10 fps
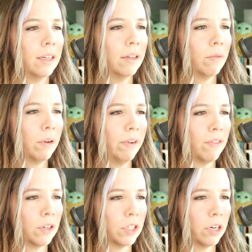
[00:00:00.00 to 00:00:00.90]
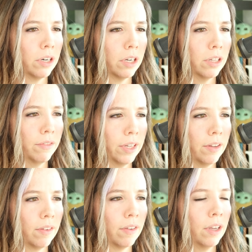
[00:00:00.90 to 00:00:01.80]
when we first started all of
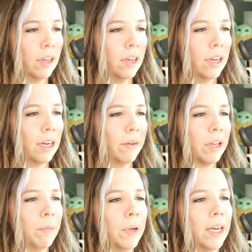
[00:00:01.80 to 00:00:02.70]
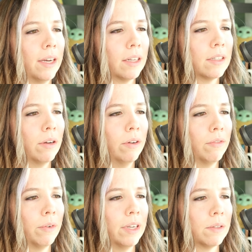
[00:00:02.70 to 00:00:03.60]
this. And I'm gonna pick tone of
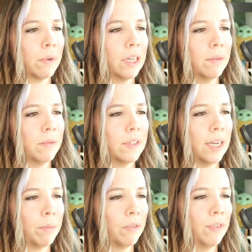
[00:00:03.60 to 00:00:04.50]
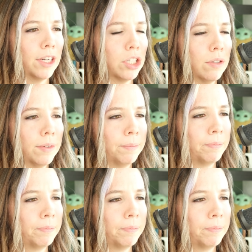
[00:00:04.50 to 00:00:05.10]
voice, we're gonna say professional,